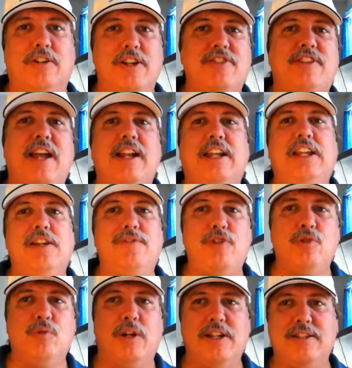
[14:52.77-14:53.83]
He's got to give
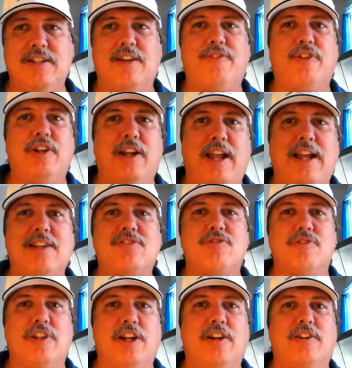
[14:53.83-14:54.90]
you a definite answer
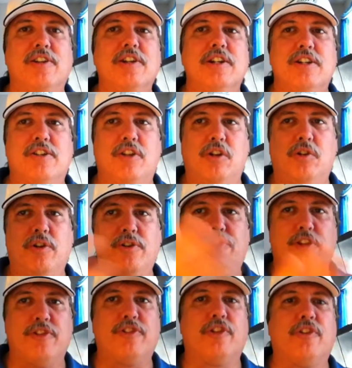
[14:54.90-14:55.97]
there.
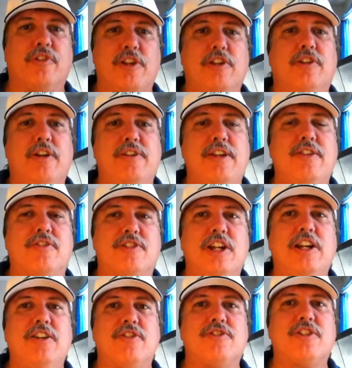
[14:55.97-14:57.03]
He'll either
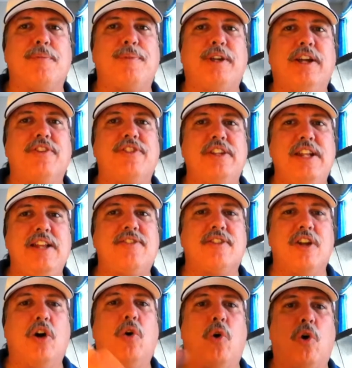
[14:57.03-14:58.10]
tell you there's something else he needs to
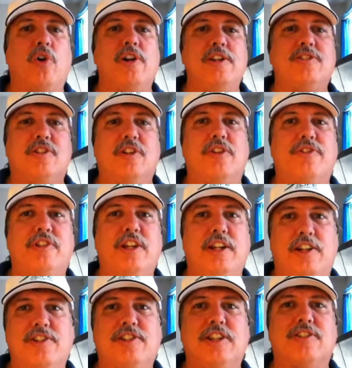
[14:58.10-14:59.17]
know, or he's going to say,
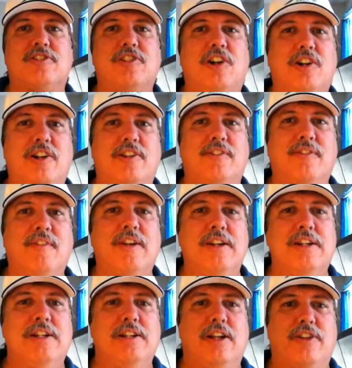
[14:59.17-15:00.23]
let's get started.
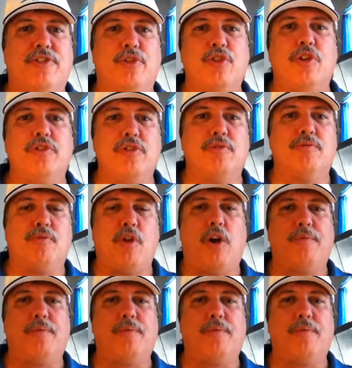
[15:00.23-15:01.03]
So you